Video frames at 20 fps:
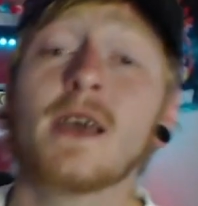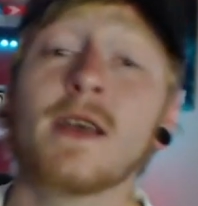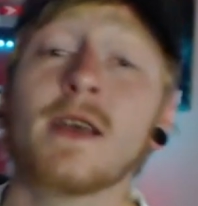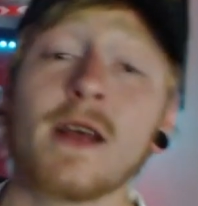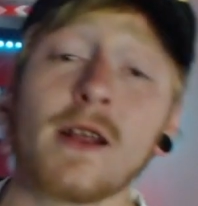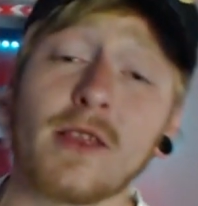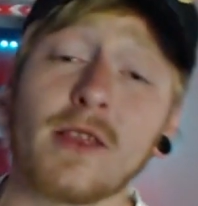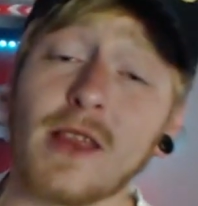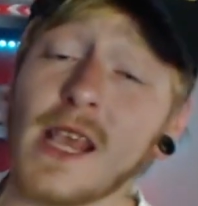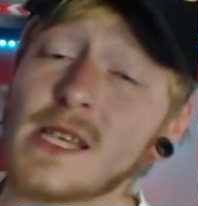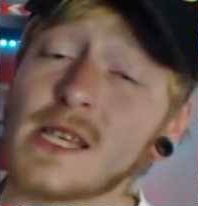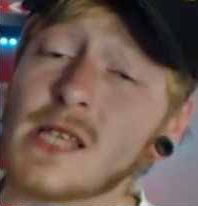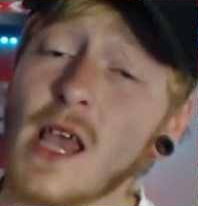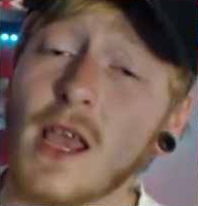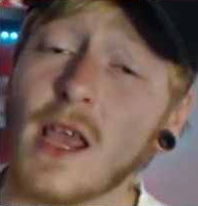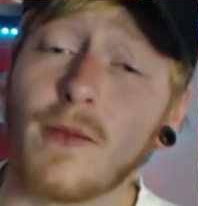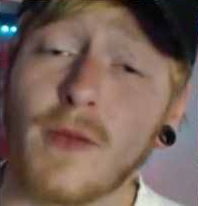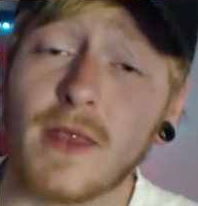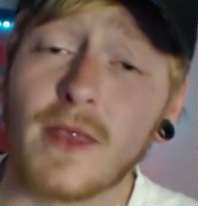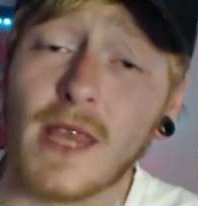dislike if
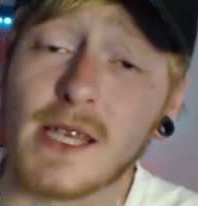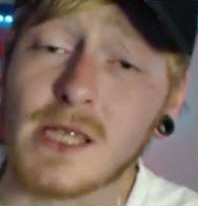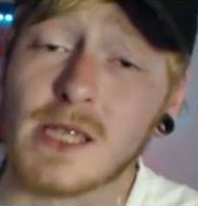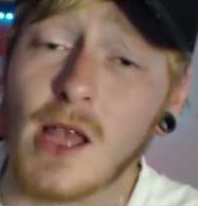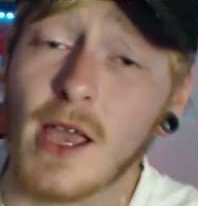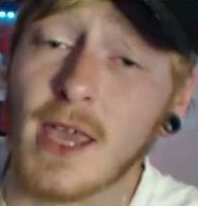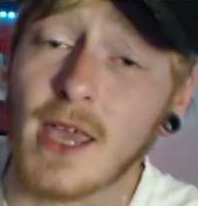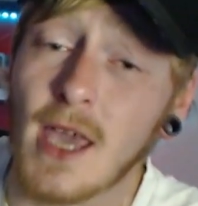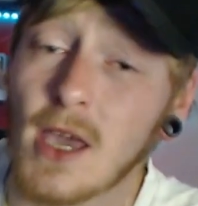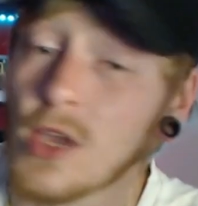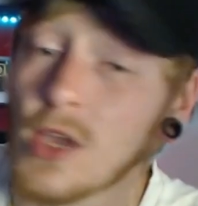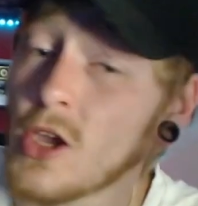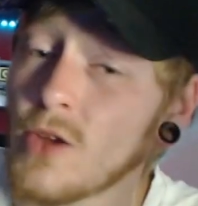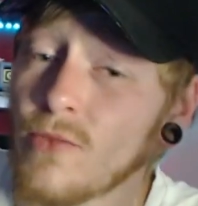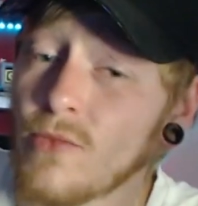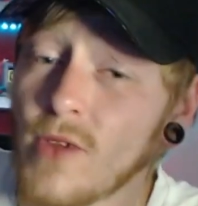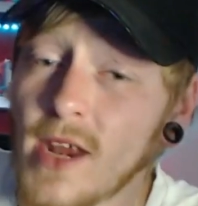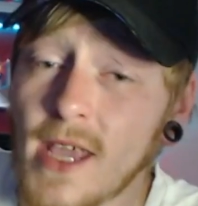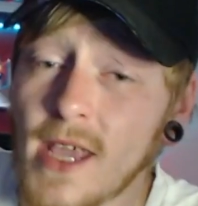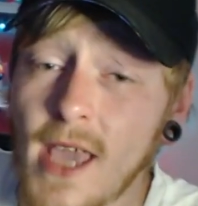you dislike it, couldn't
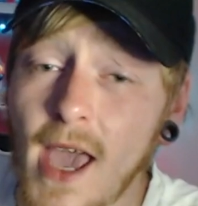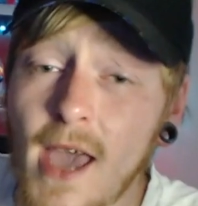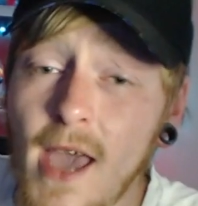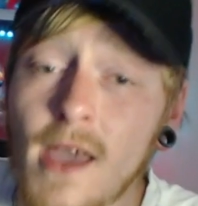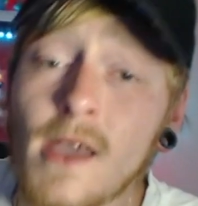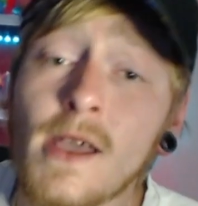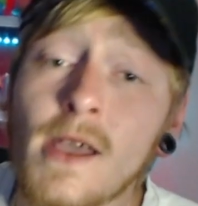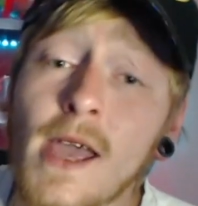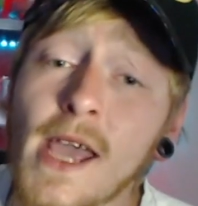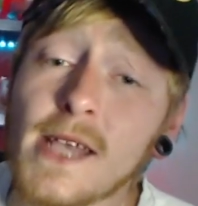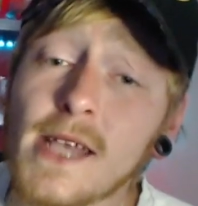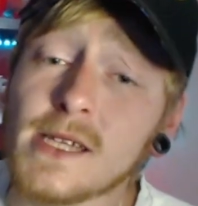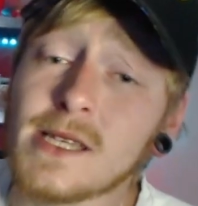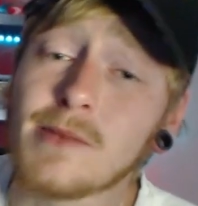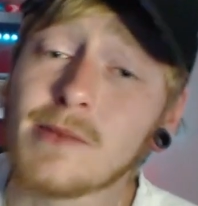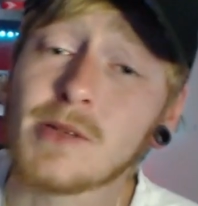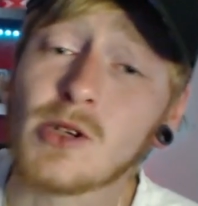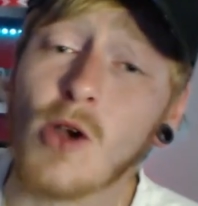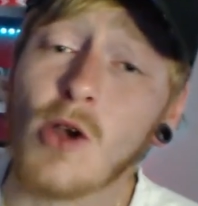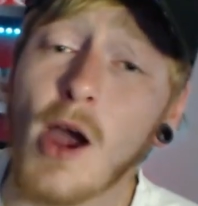really care. Hit the
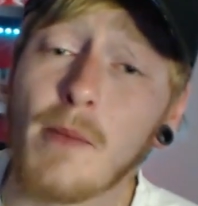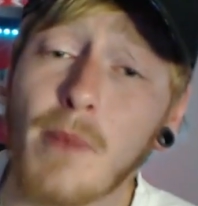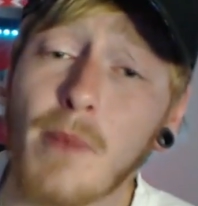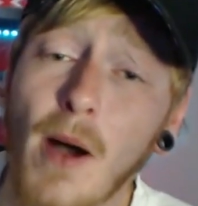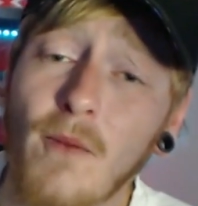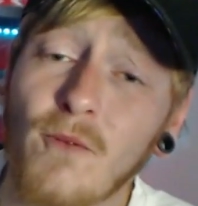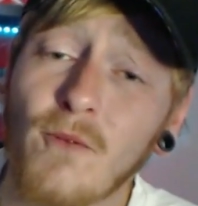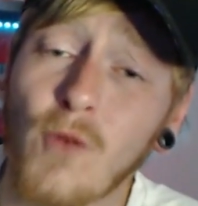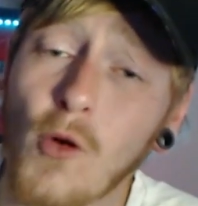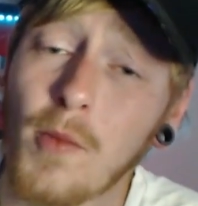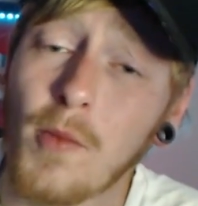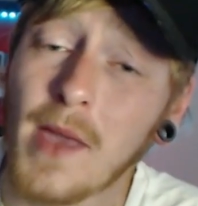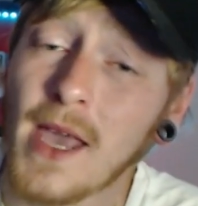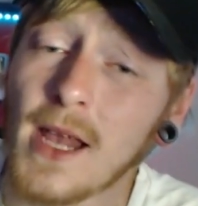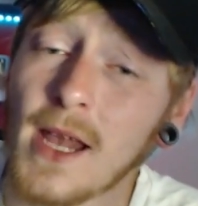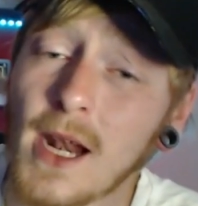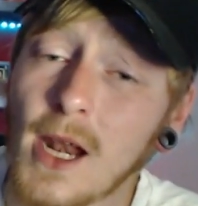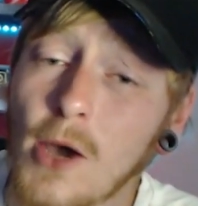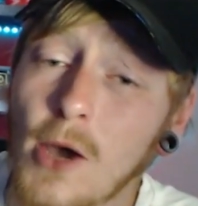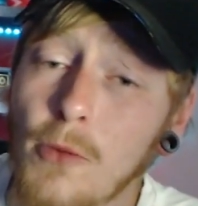subscribe button for me, hit the
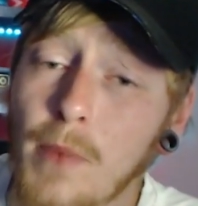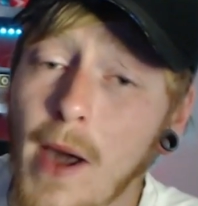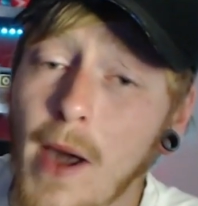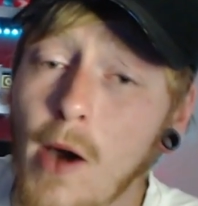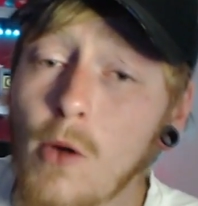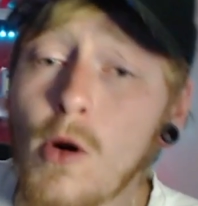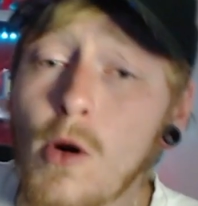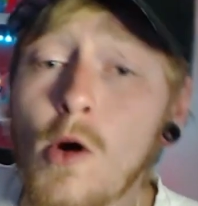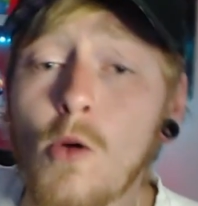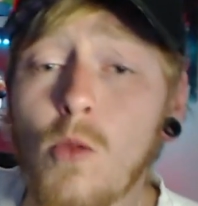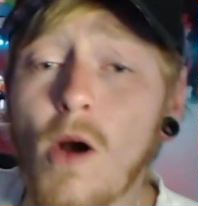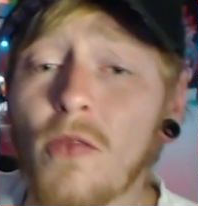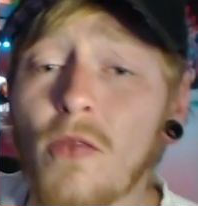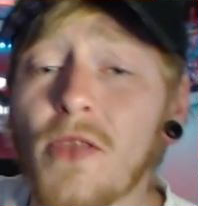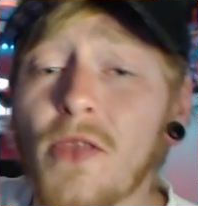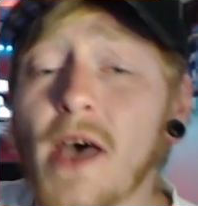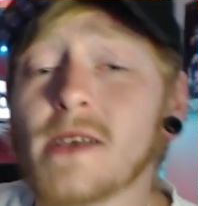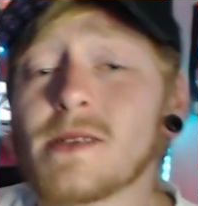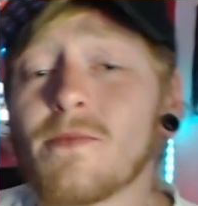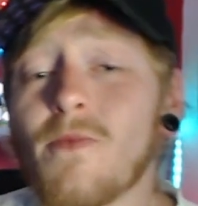little bell.
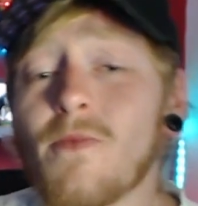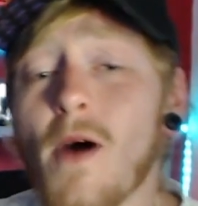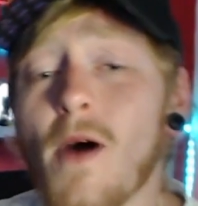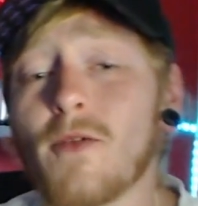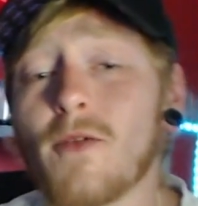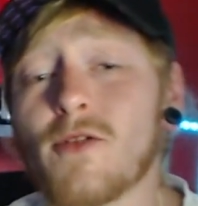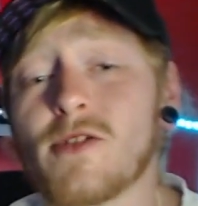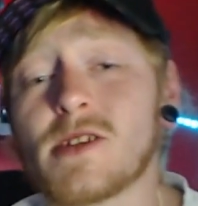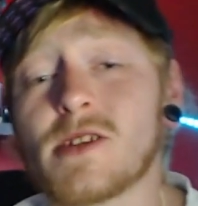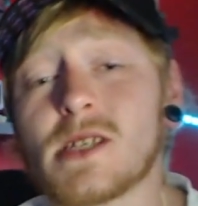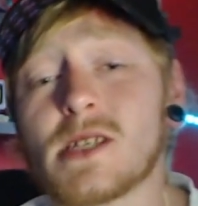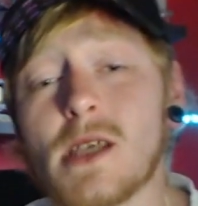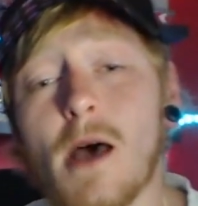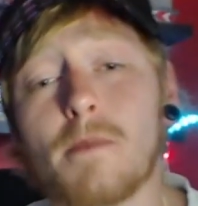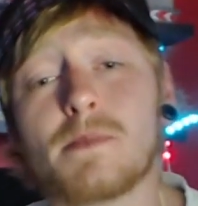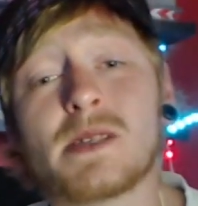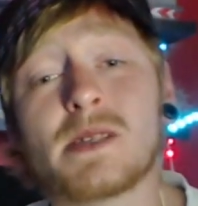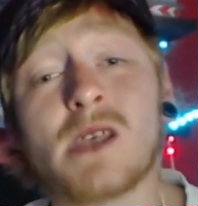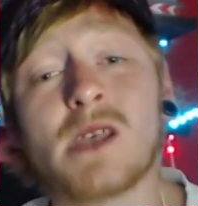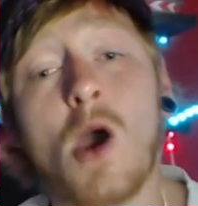1,500
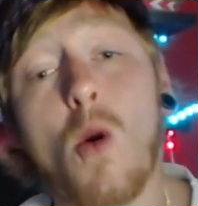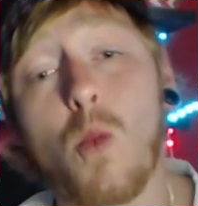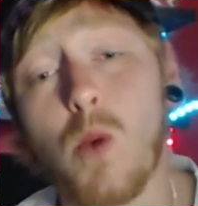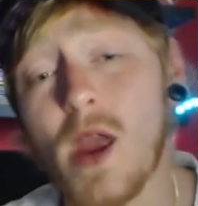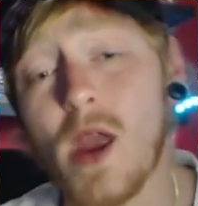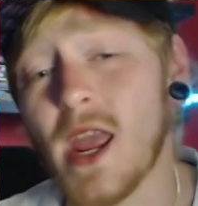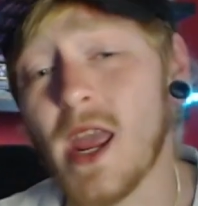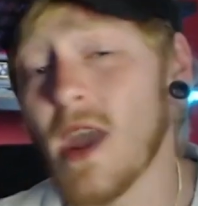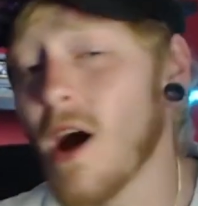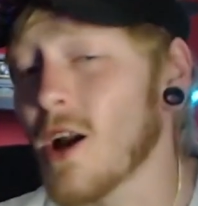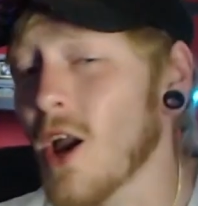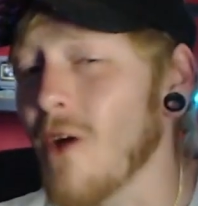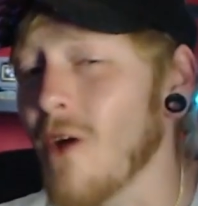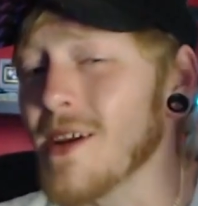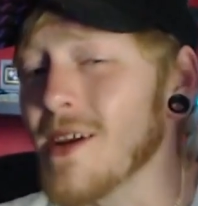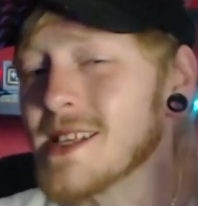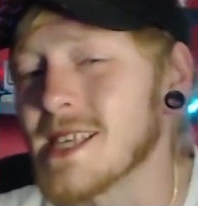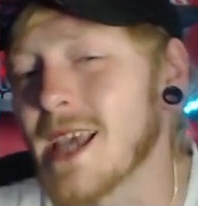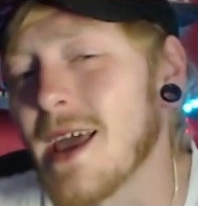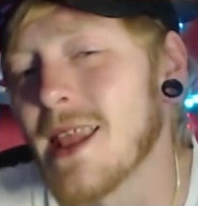subs. We are going
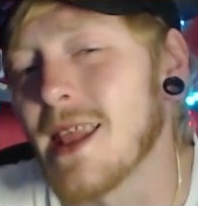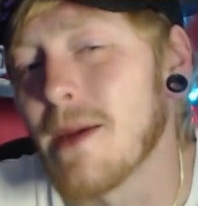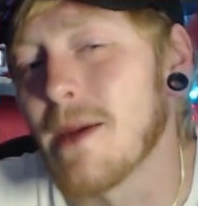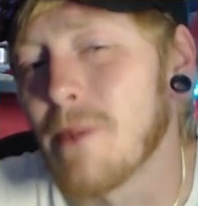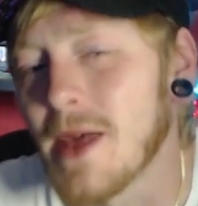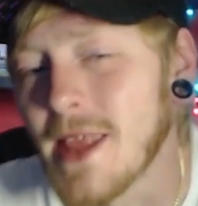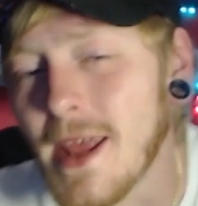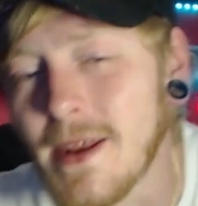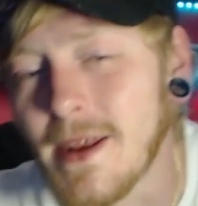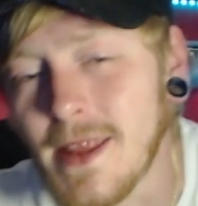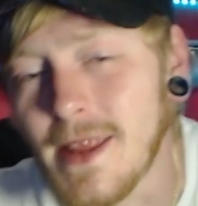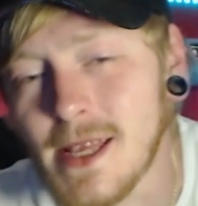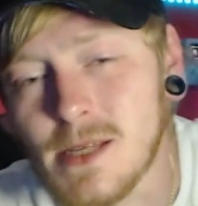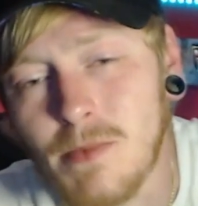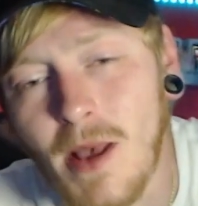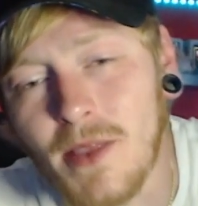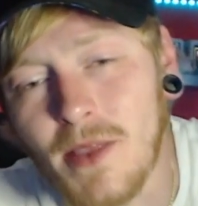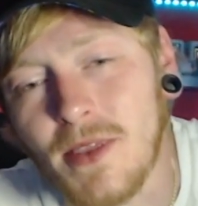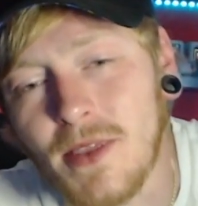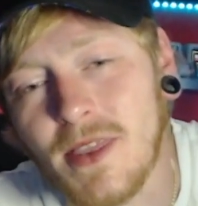to get there by the end of this
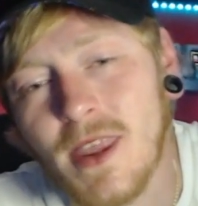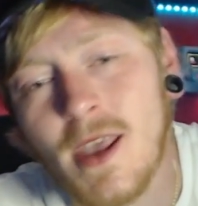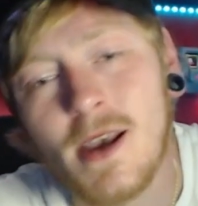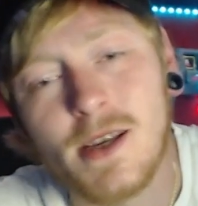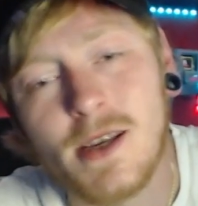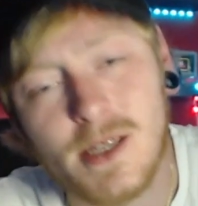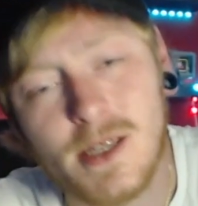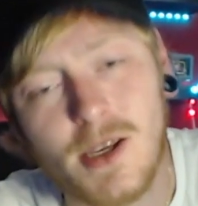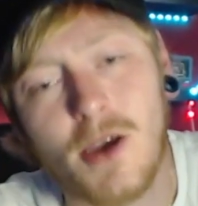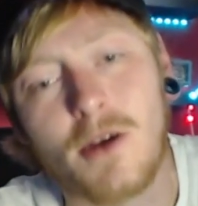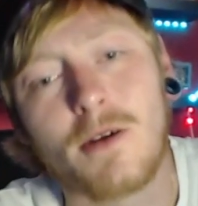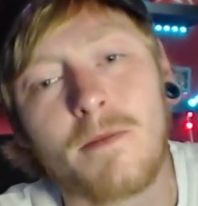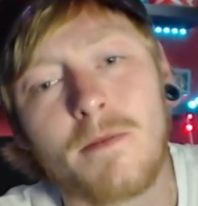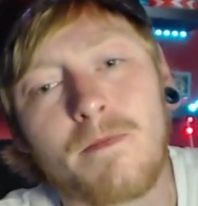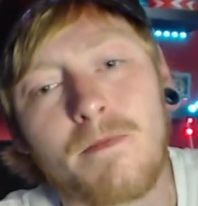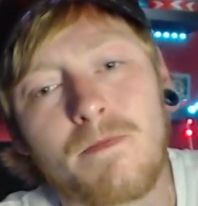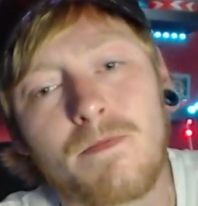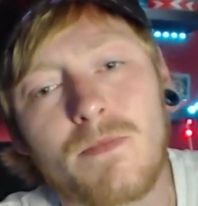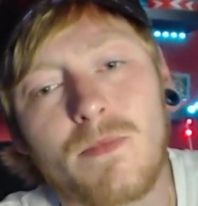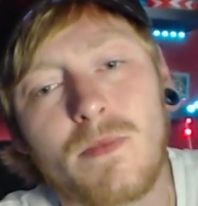month, so
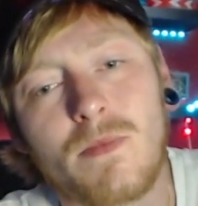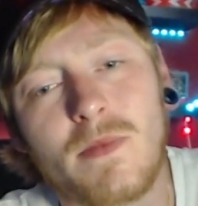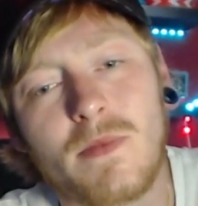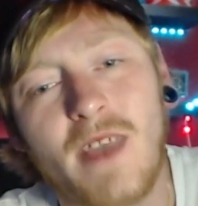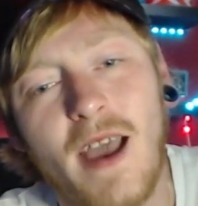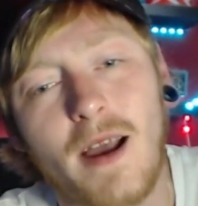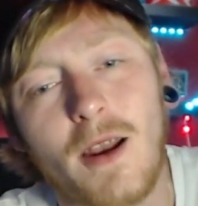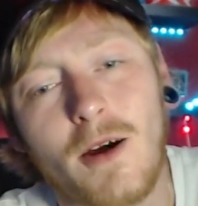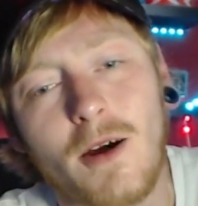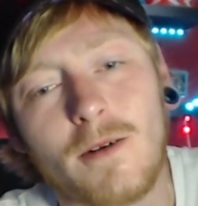hang along.